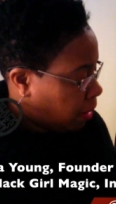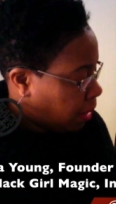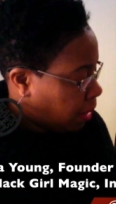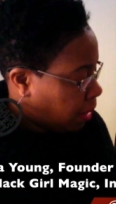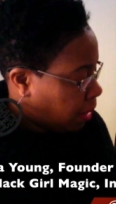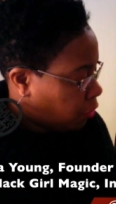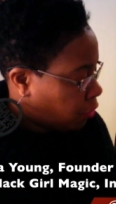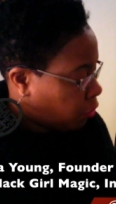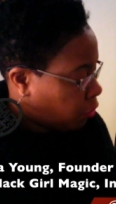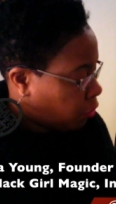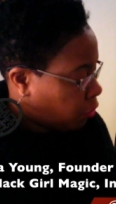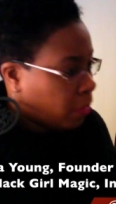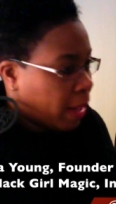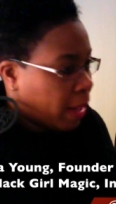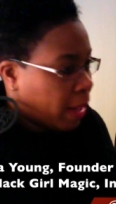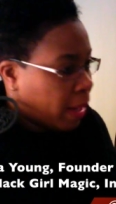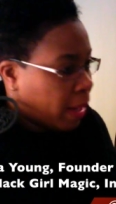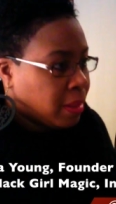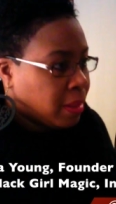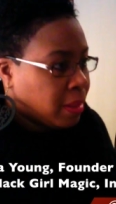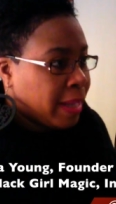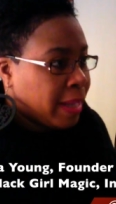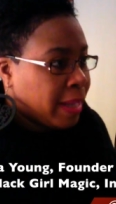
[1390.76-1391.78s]
That's true.
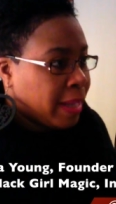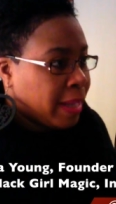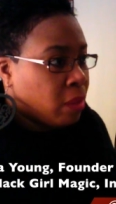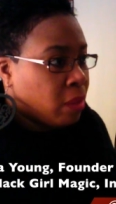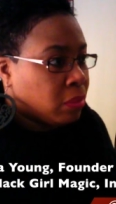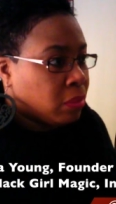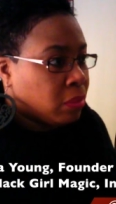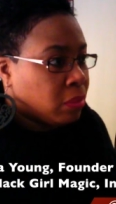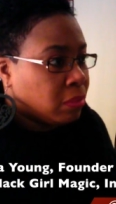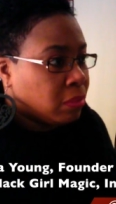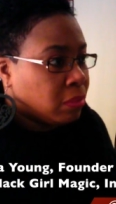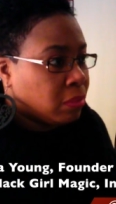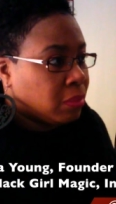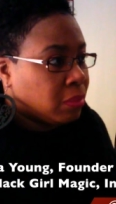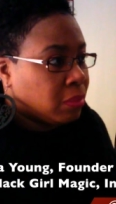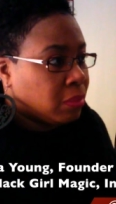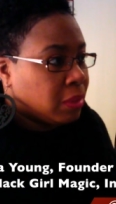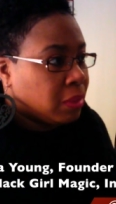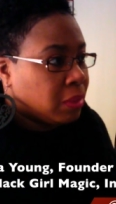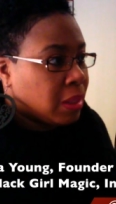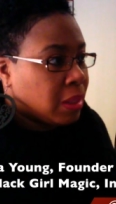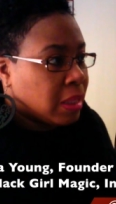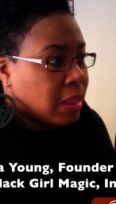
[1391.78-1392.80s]
Now,
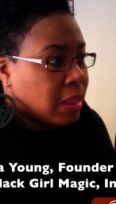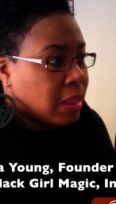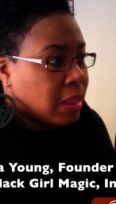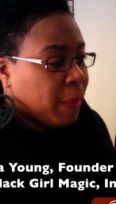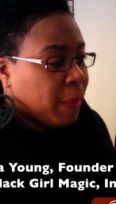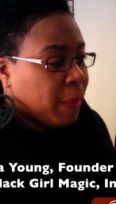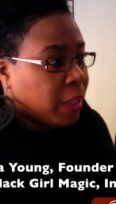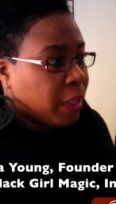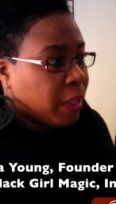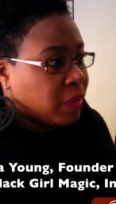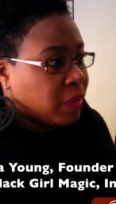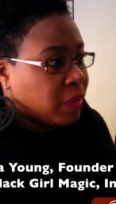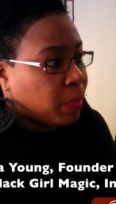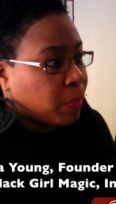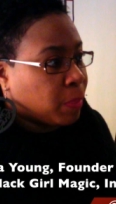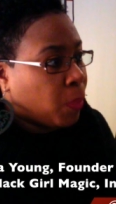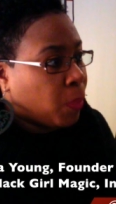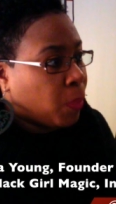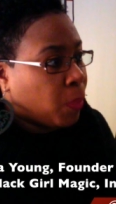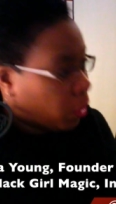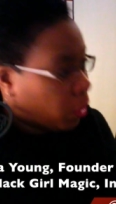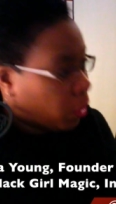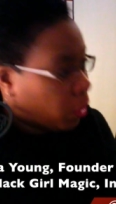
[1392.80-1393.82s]
speaking of
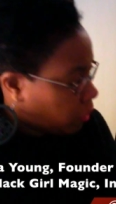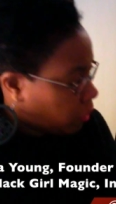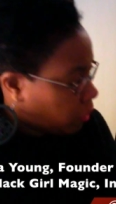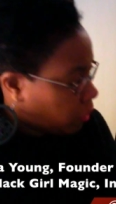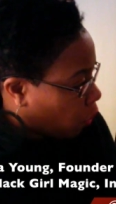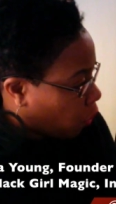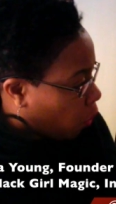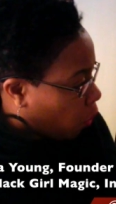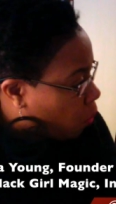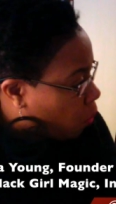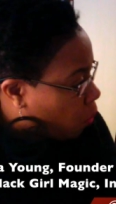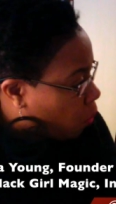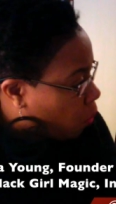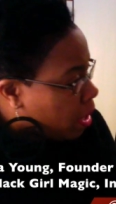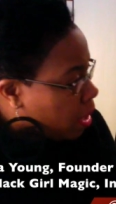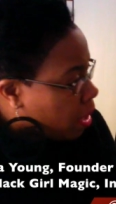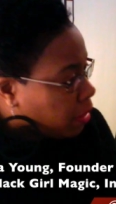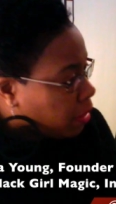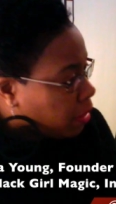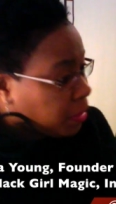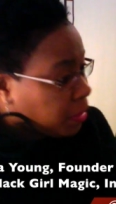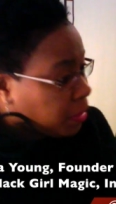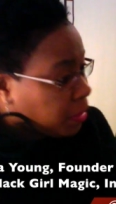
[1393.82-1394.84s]
support, so
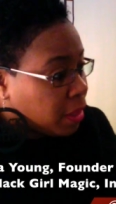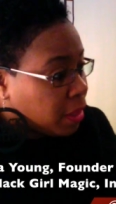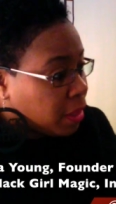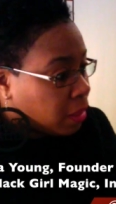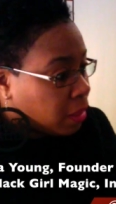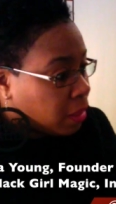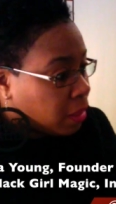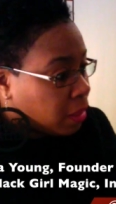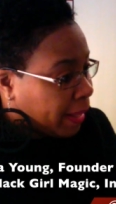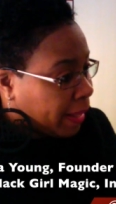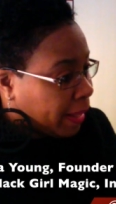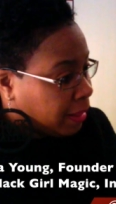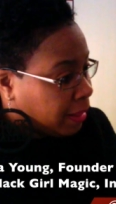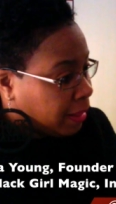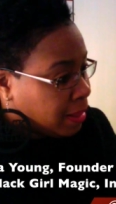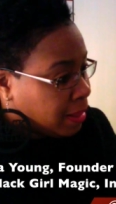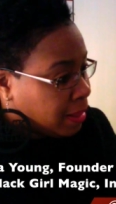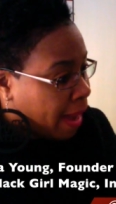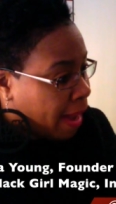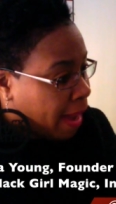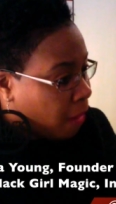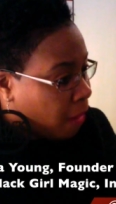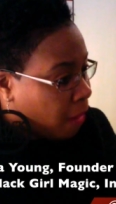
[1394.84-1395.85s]
there was a young
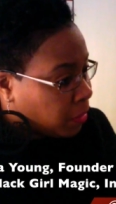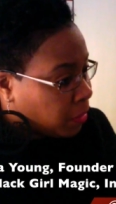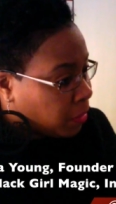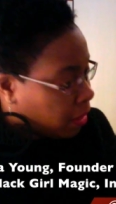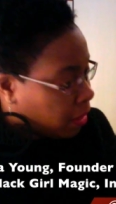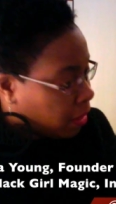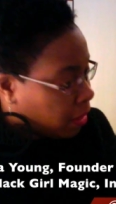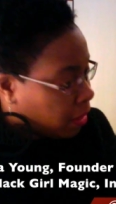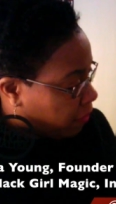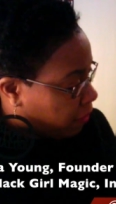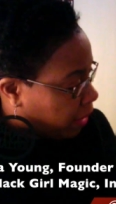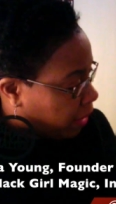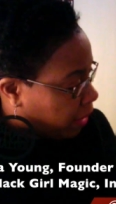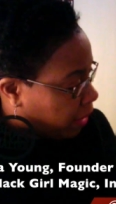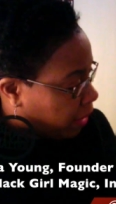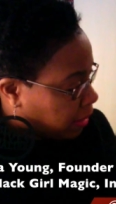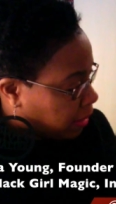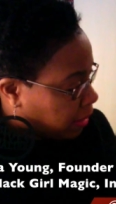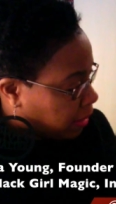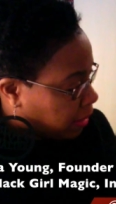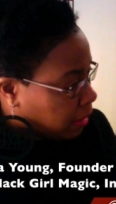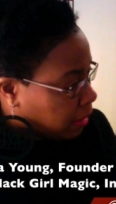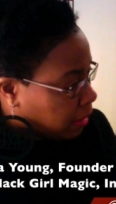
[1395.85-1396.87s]
lady out of
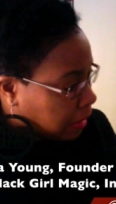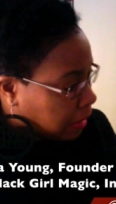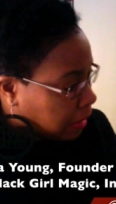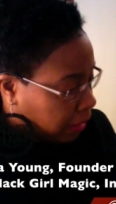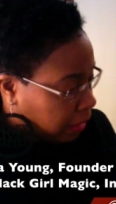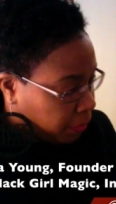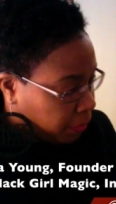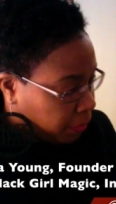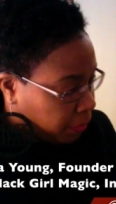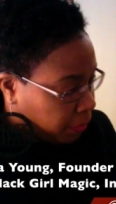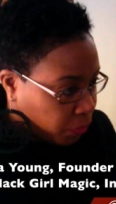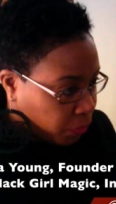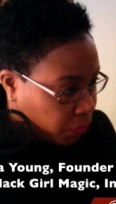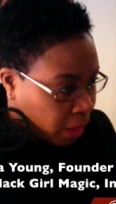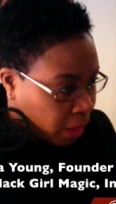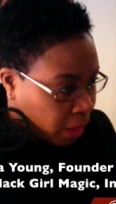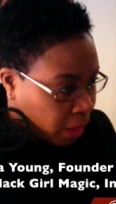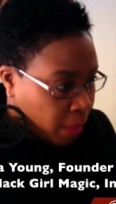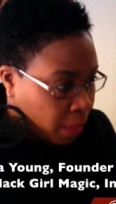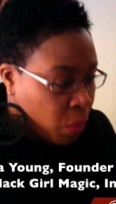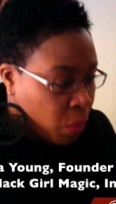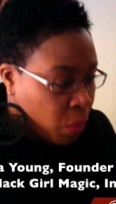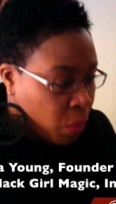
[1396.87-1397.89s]
Tennessee
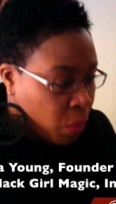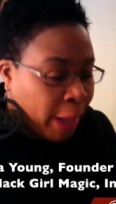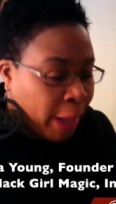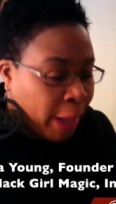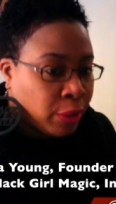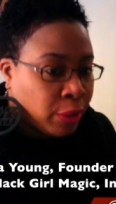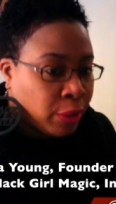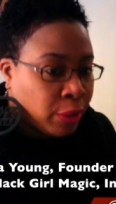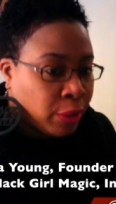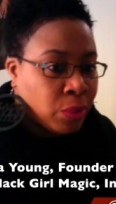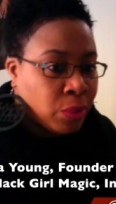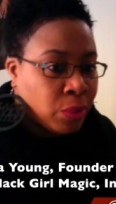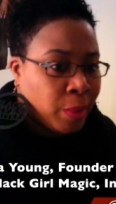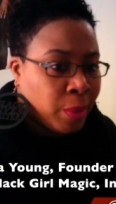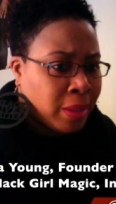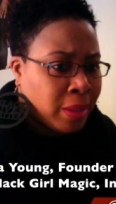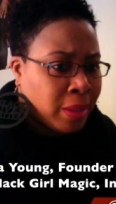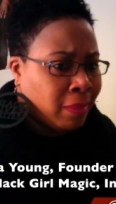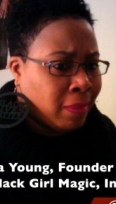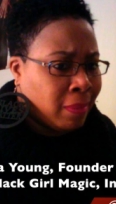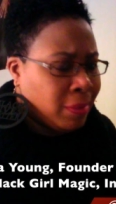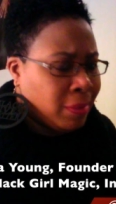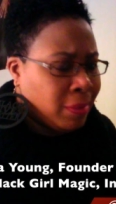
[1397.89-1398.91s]
who made the news
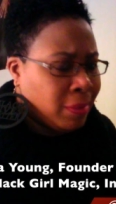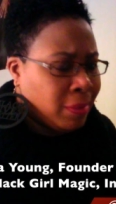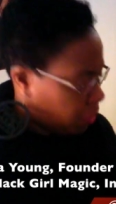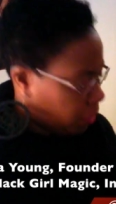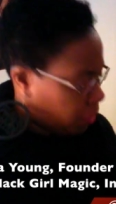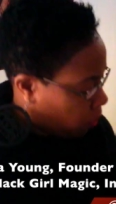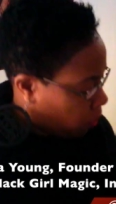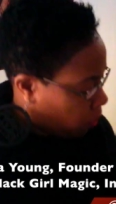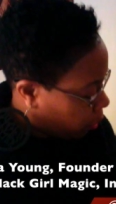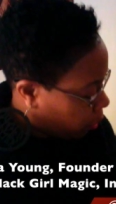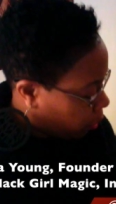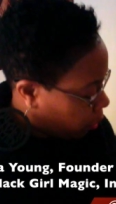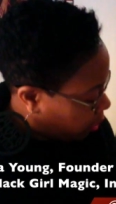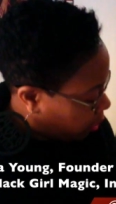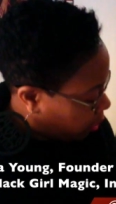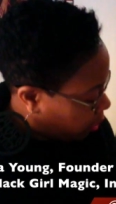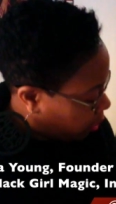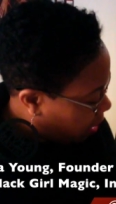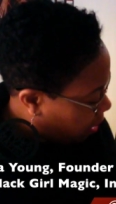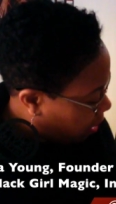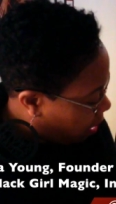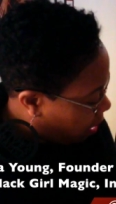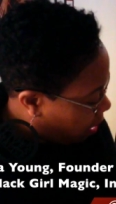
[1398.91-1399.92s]
recently. She's a
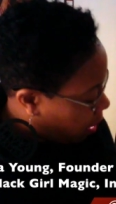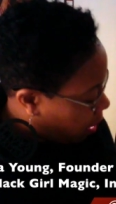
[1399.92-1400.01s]
gorgeous